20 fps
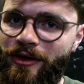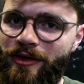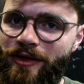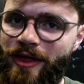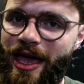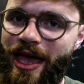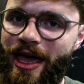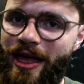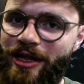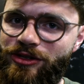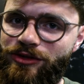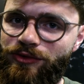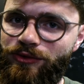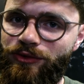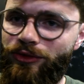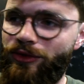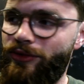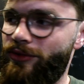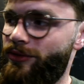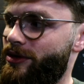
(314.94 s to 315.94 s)
the hand
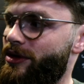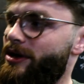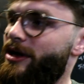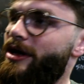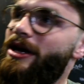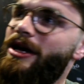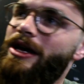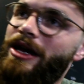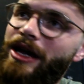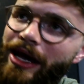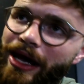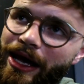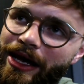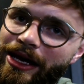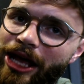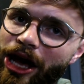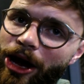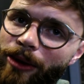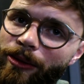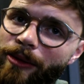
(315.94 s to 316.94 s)
through and
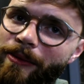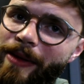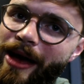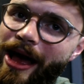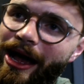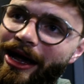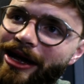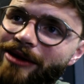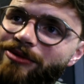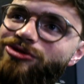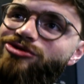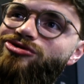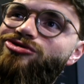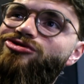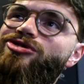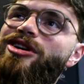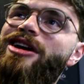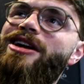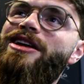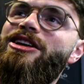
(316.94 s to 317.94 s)
the elbow back,
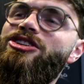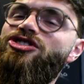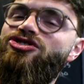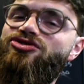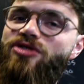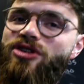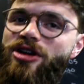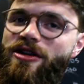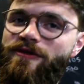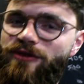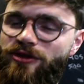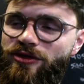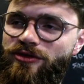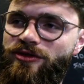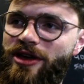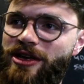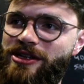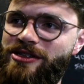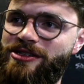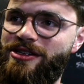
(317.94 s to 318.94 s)
trying to get strong enough to do
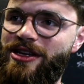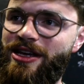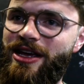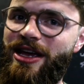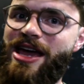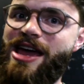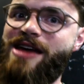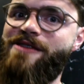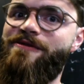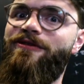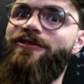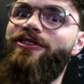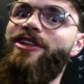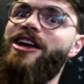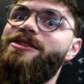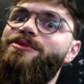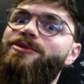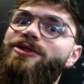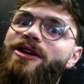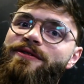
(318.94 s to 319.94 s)
this and
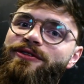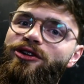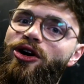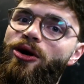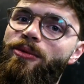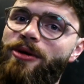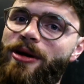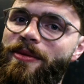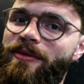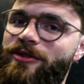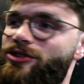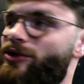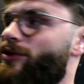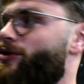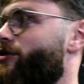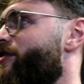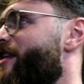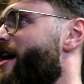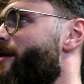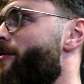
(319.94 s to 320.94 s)
flexible enough to open up the
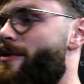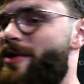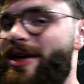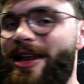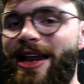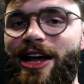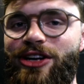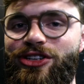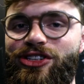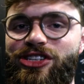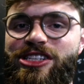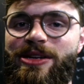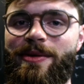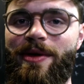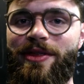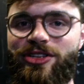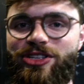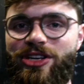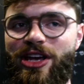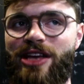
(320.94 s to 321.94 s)
shoulder. That way we can actually
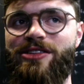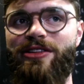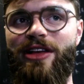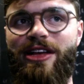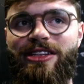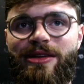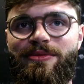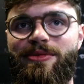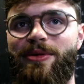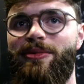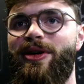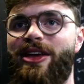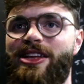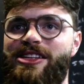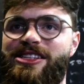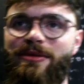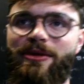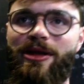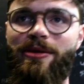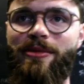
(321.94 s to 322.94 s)
stimulate the chest. A lot of times people can't
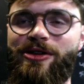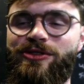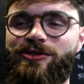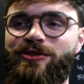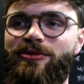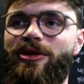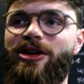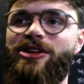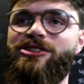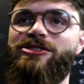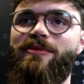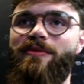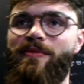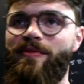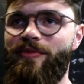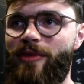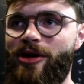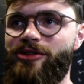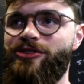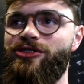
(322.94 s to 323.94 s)
stimulate a muscle because the
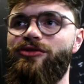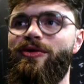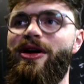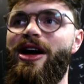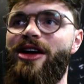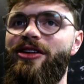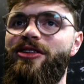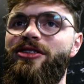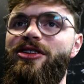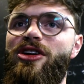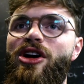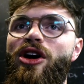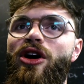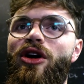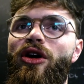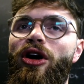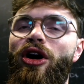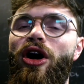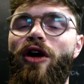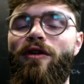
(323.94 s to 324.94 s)
muscles around it
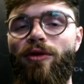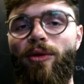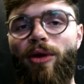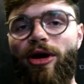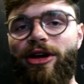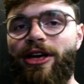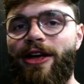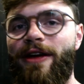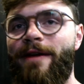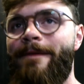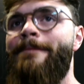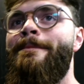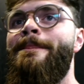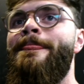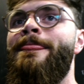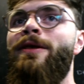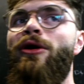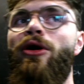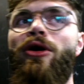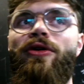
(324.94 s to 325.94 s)
are overworking,
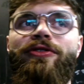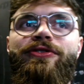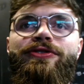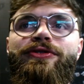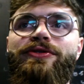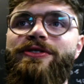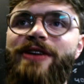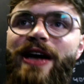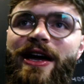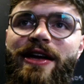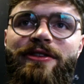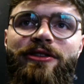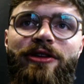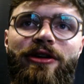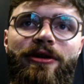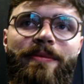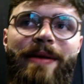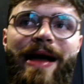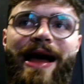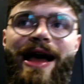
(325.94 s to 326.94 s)
or they're too tight in
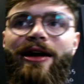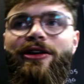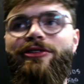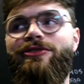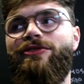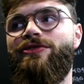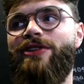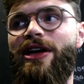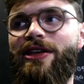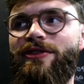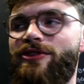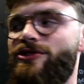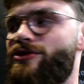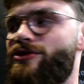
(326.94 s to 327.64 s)
their back or too tight in their